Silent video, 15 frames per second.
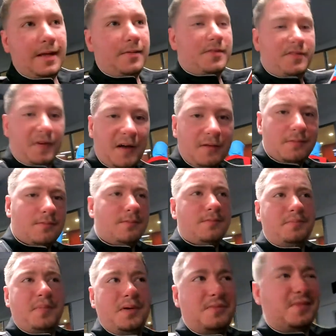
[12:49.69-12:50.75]
It was fun,
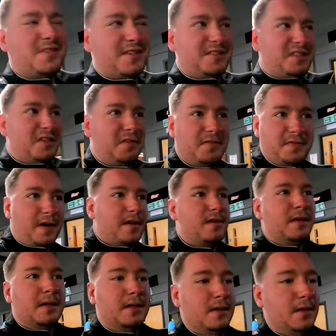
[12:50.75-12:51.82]
but wasn't so fun.
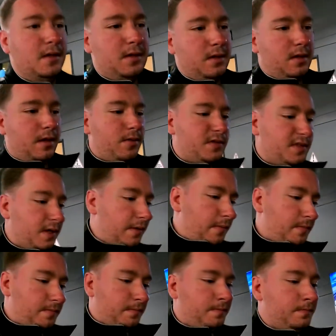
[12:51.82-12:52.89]
There
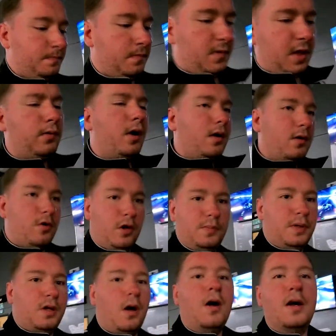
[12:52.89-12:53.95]
were a
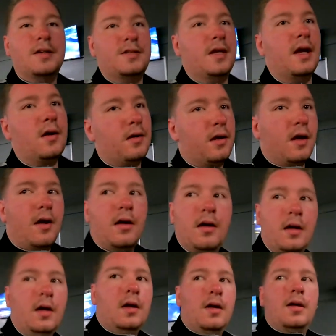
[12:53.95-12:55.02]
group of guys here that
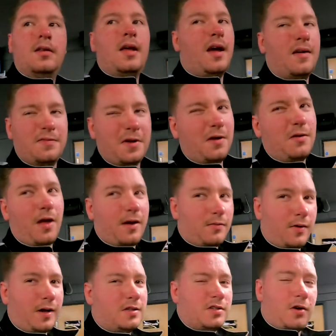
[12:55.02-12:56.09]
they have no like
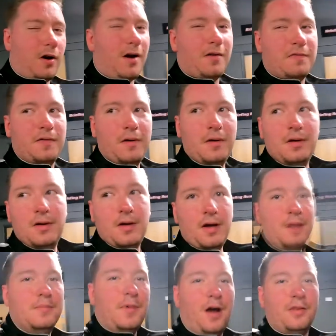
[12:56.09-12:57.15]
racecraft.
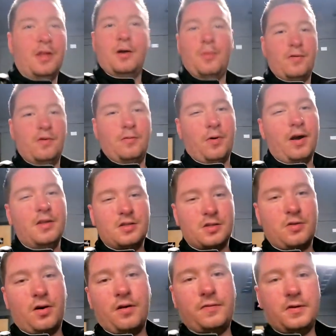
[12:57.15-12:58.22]
I don't know whether
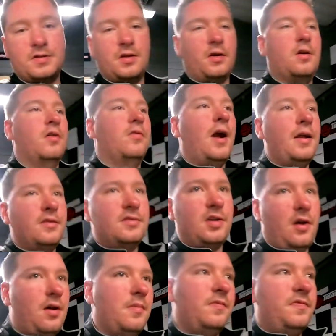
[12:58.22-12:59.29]
racecraft is the correct
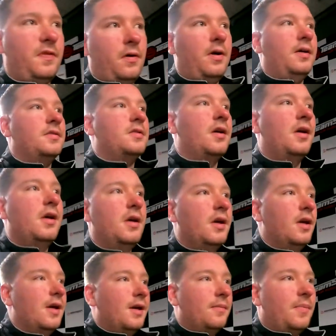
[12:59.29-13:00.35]
term for it,
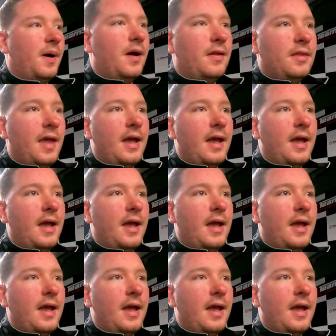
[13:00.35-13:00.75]
but